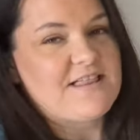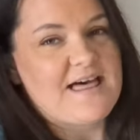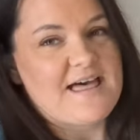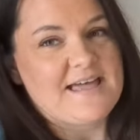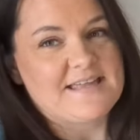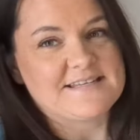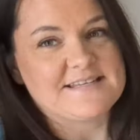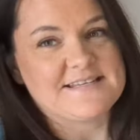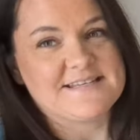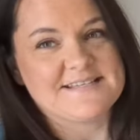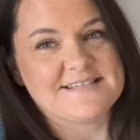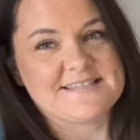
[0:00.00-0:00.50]

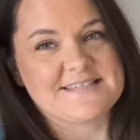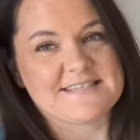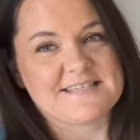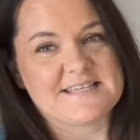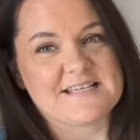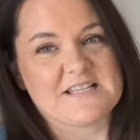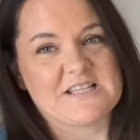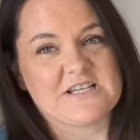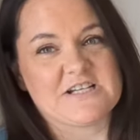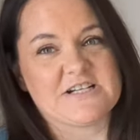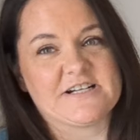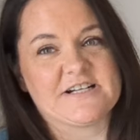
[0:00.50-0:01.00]
Flat
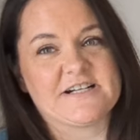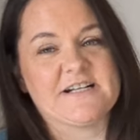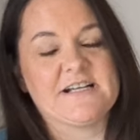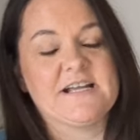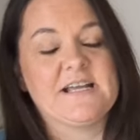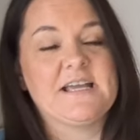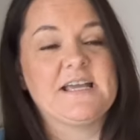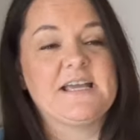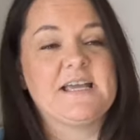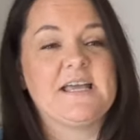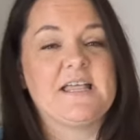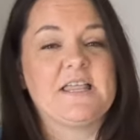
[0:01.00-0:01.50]
Sealer.
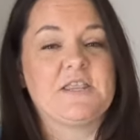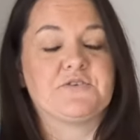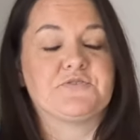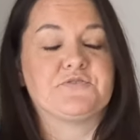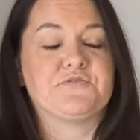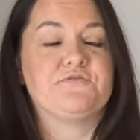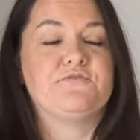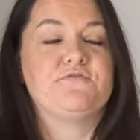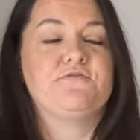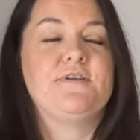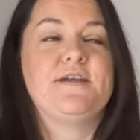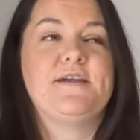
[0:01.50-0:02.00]

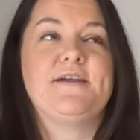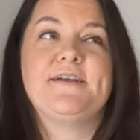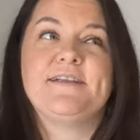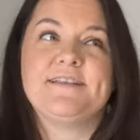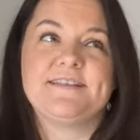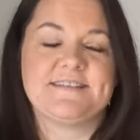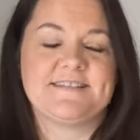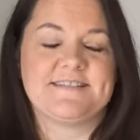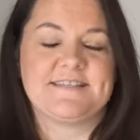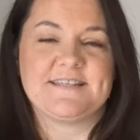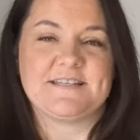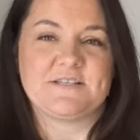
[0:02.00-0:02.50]
very
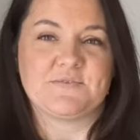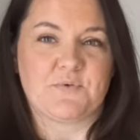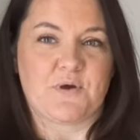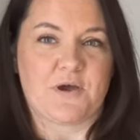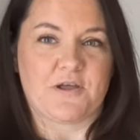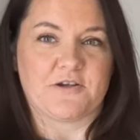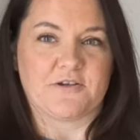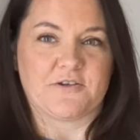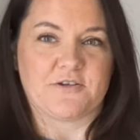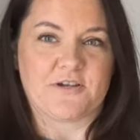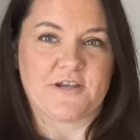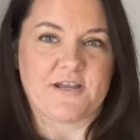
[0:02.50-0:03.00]
distinct
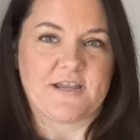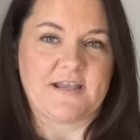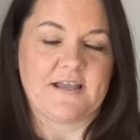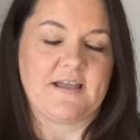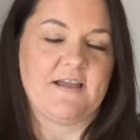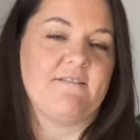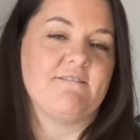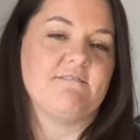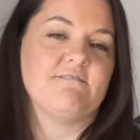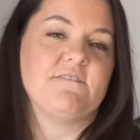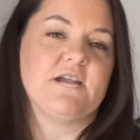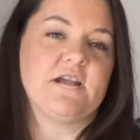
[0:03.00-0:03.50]

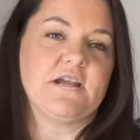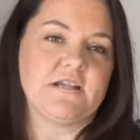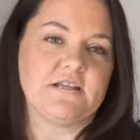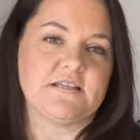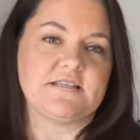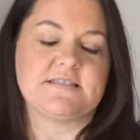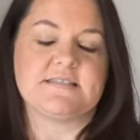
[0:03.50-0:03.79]
watering, very